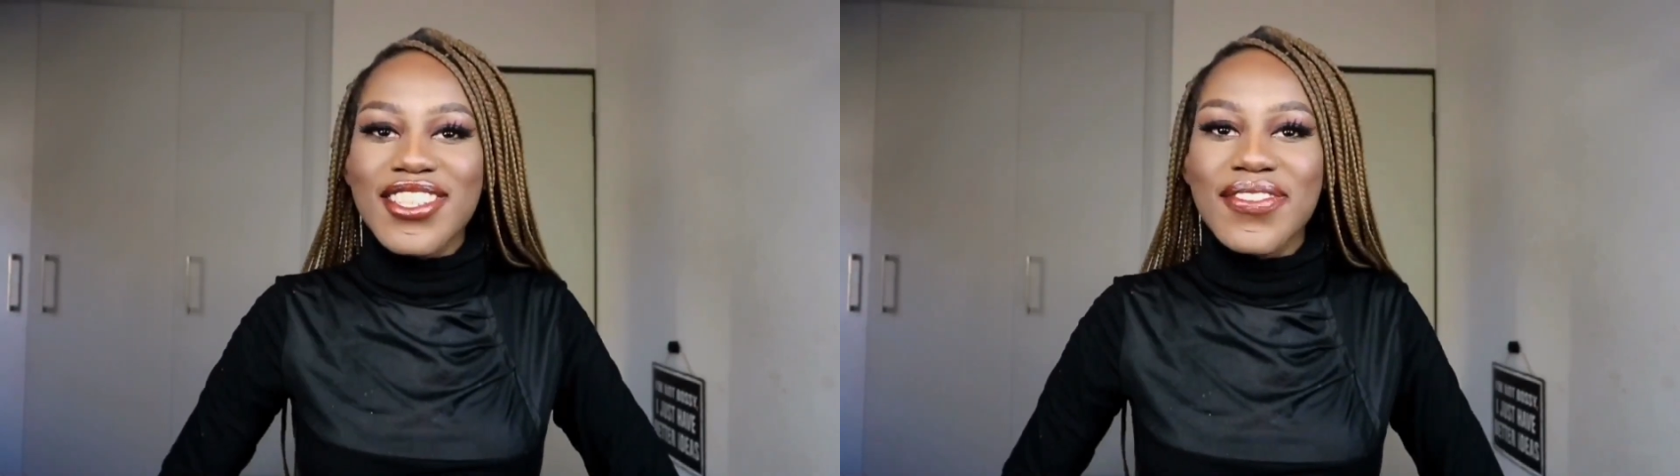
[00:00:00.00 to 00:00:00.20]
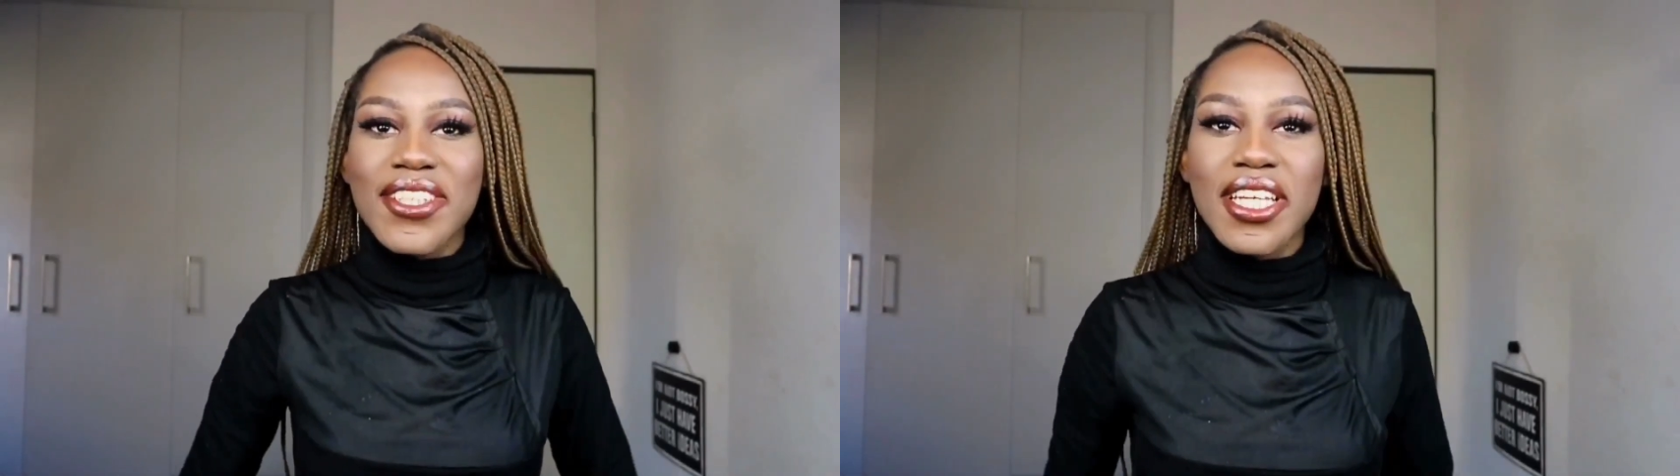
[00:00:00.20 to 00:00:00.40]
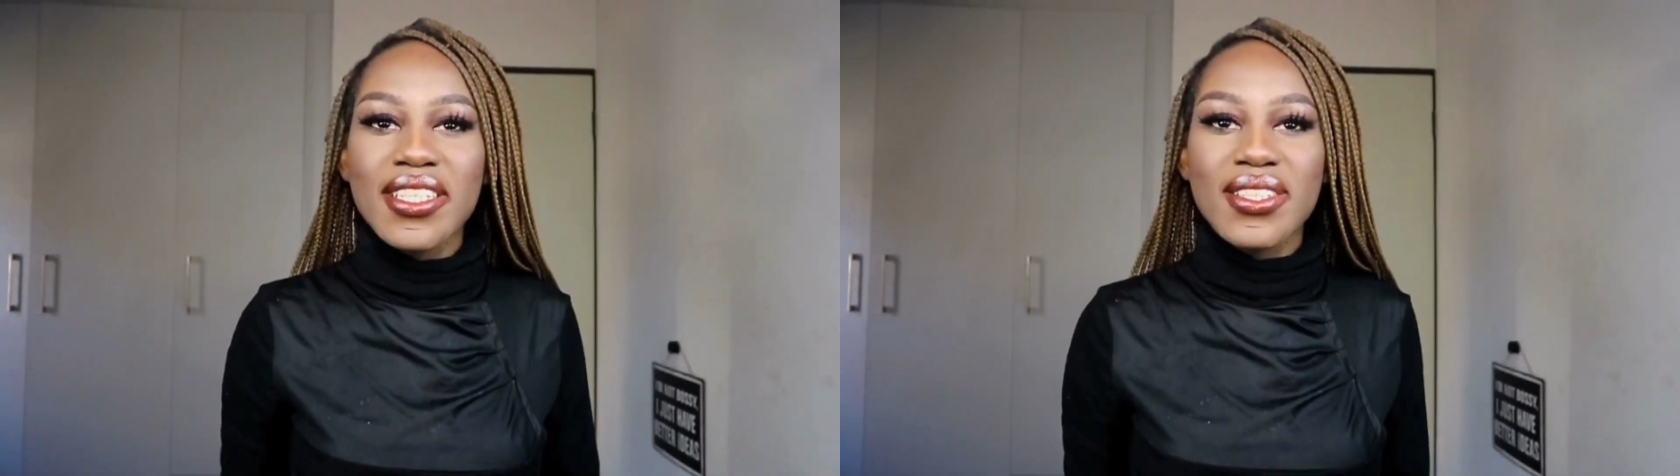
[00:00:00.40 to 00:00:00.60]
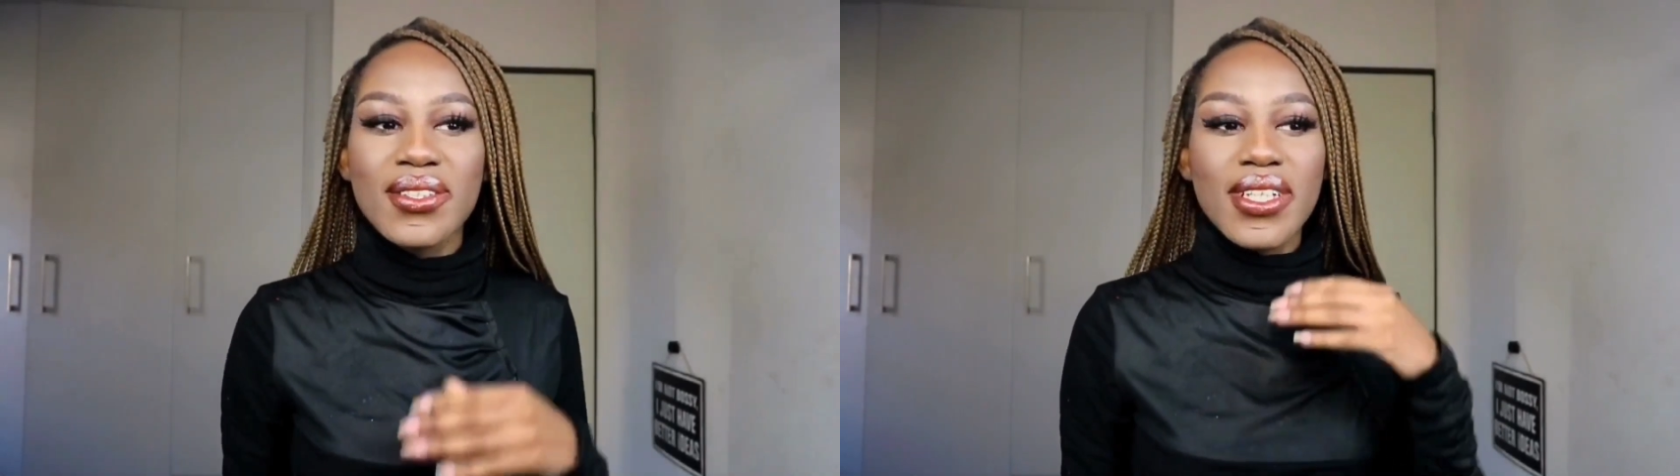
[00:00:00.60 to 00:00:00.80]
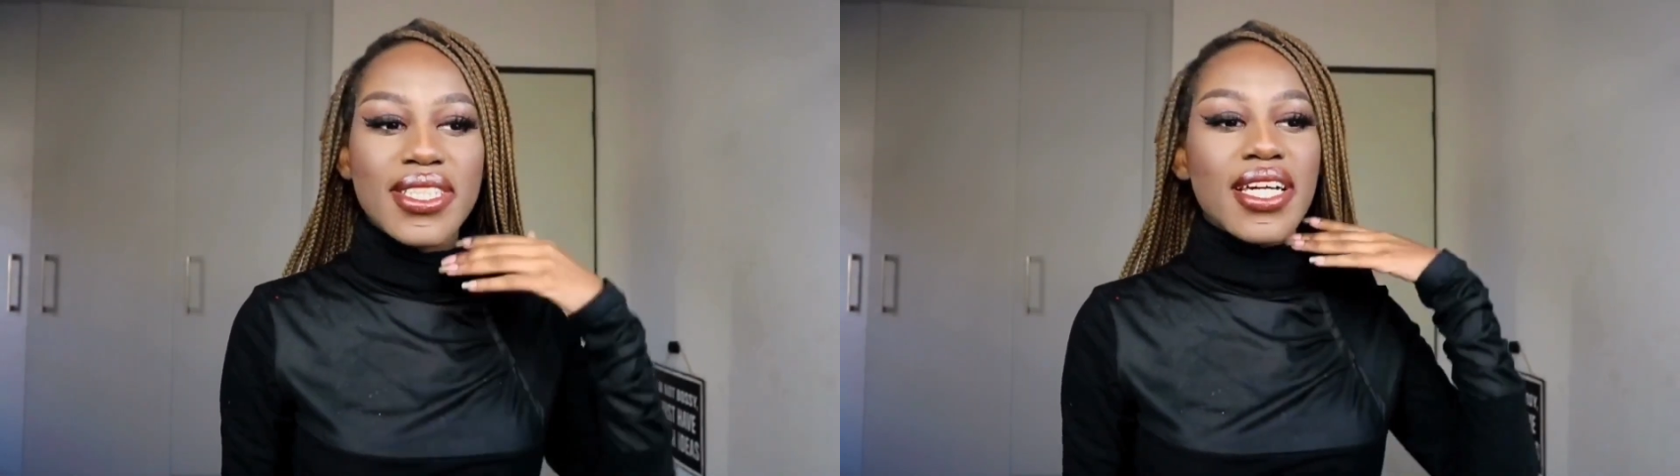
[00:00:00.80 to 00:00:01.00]
just feel like it's
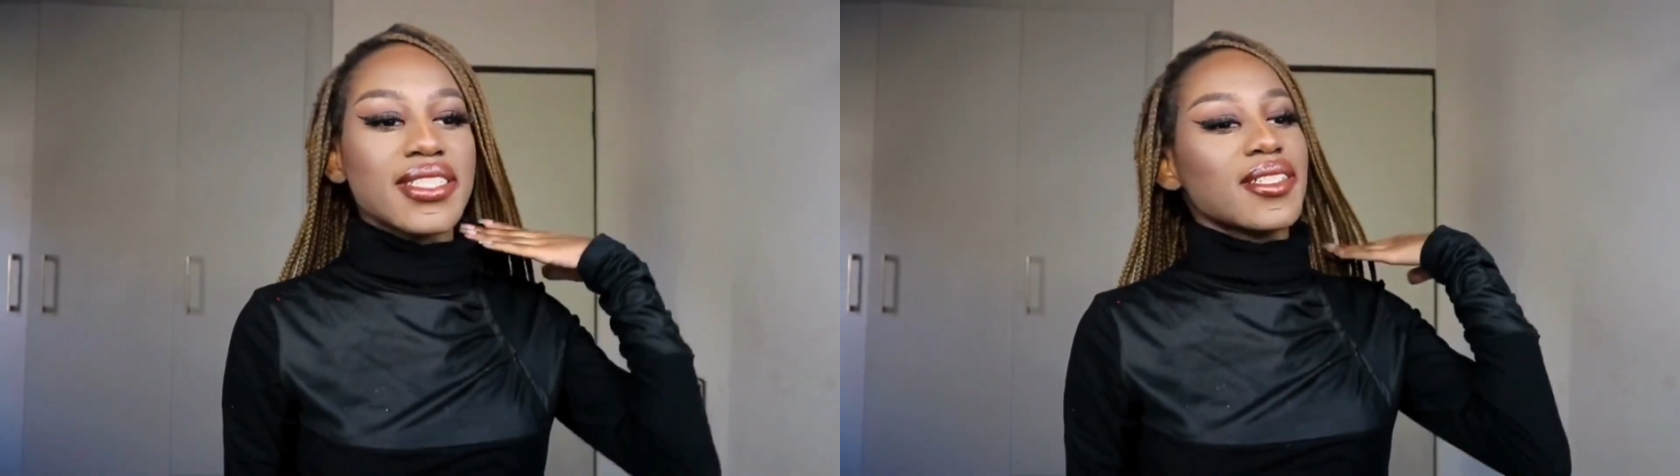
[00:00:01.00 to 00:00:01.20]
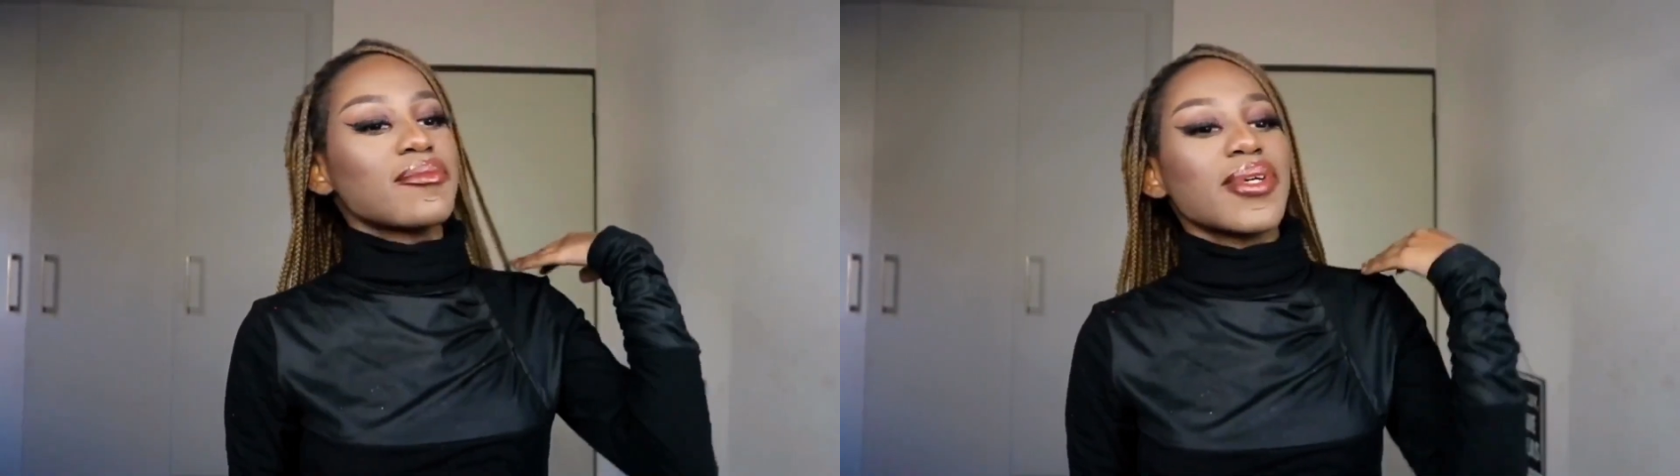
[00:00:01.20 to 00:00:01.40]
so exciting